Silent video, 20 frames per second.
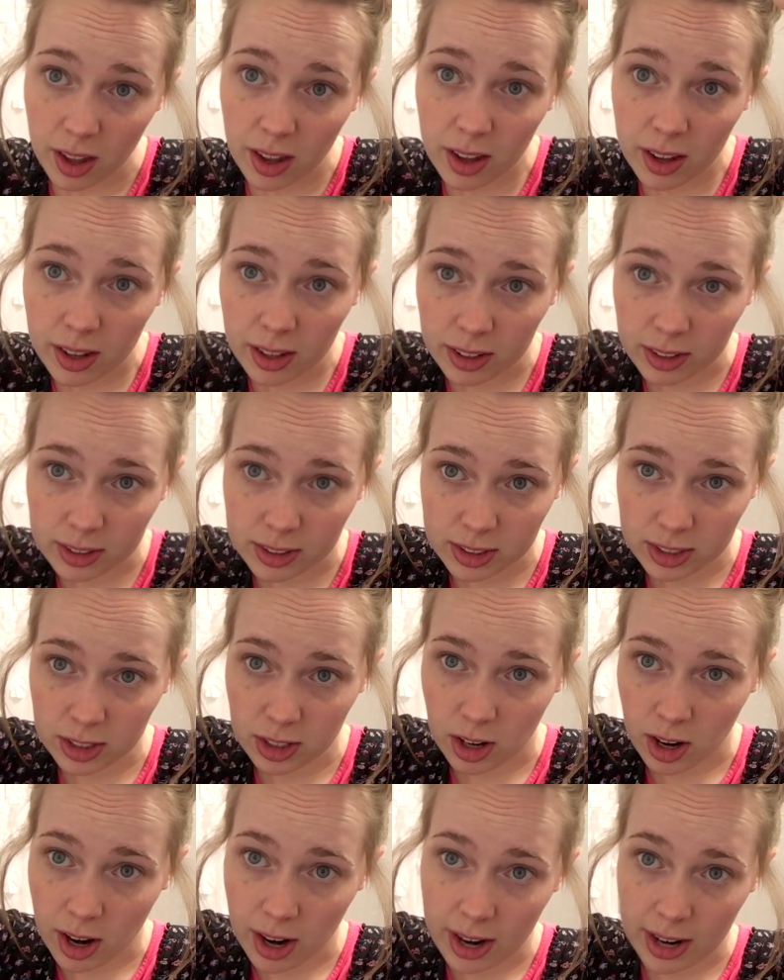it's
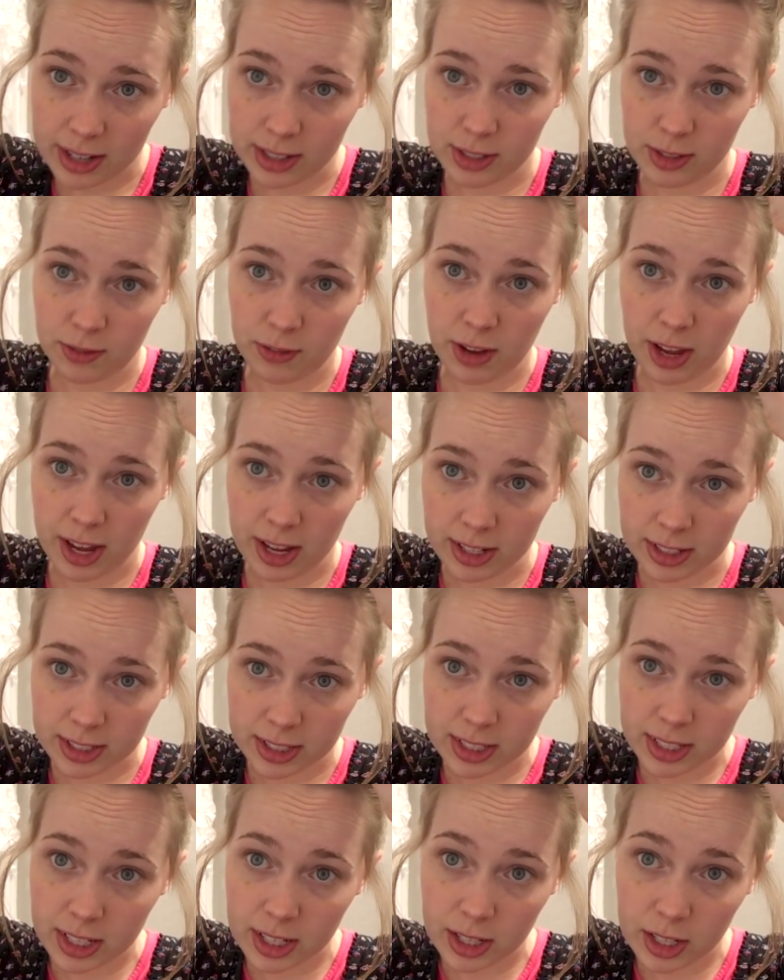not as
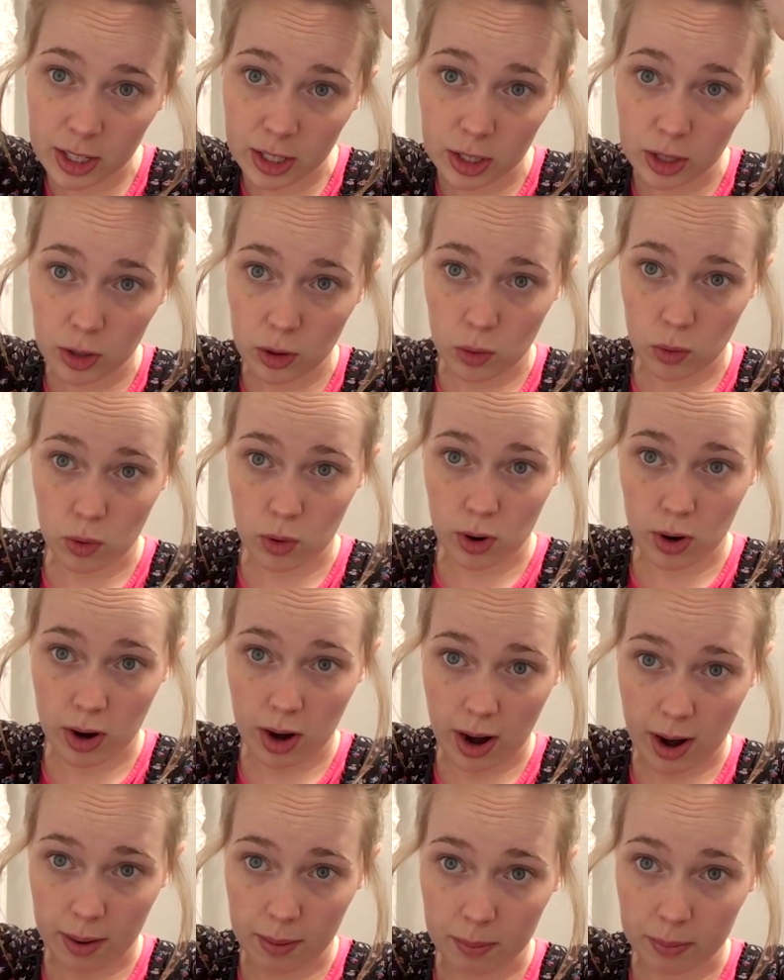fancy, or
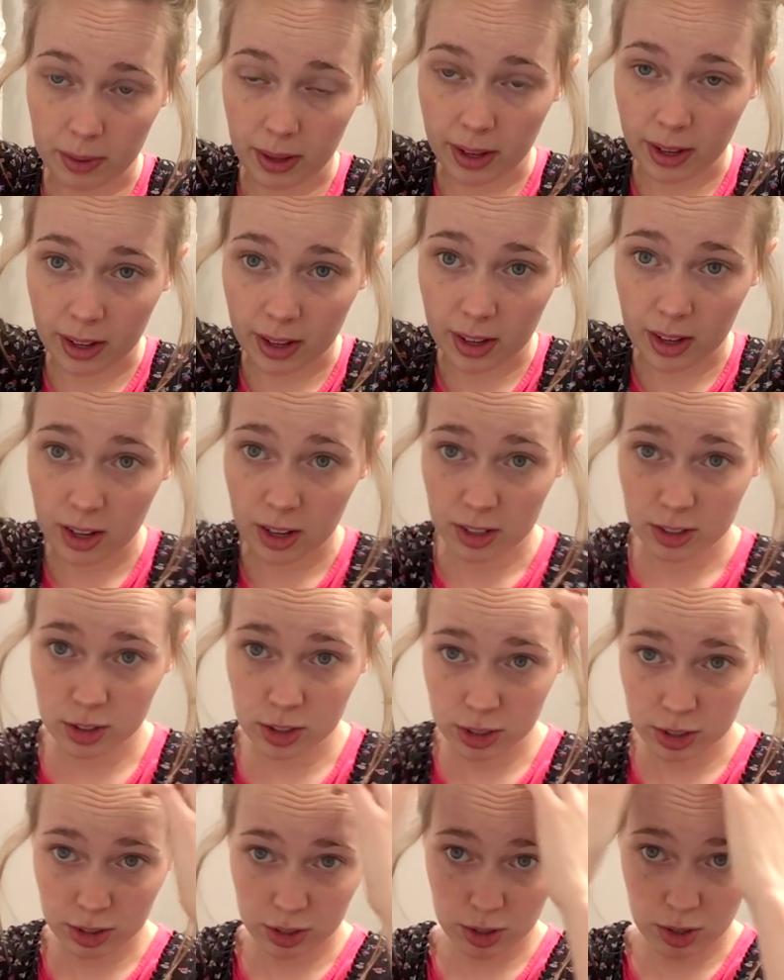I'm like
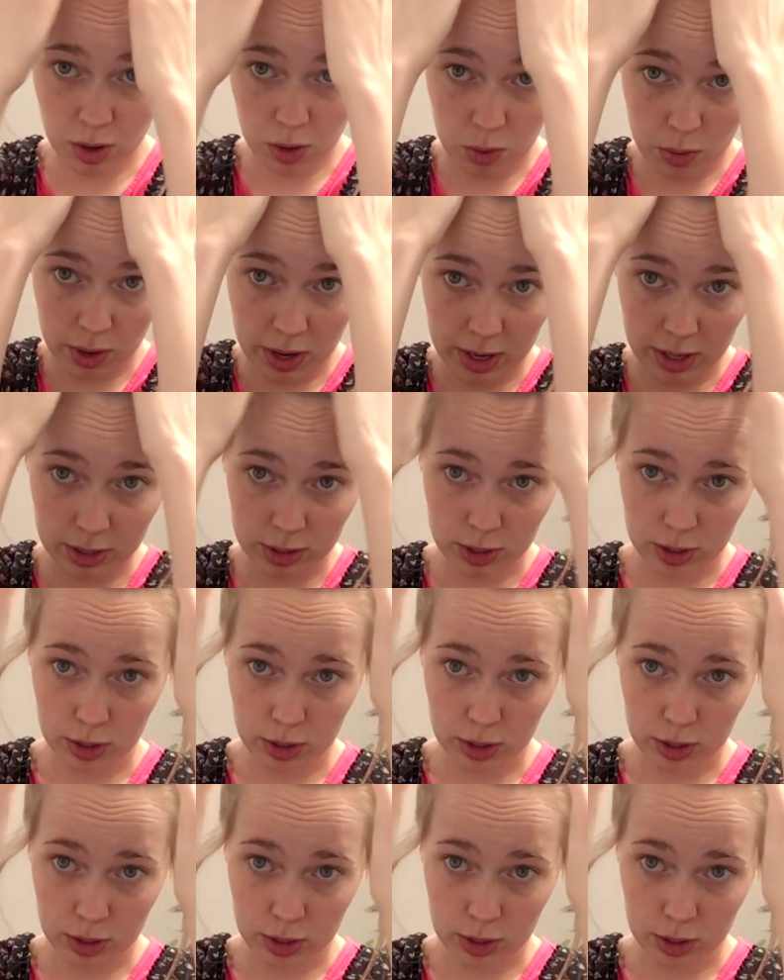just going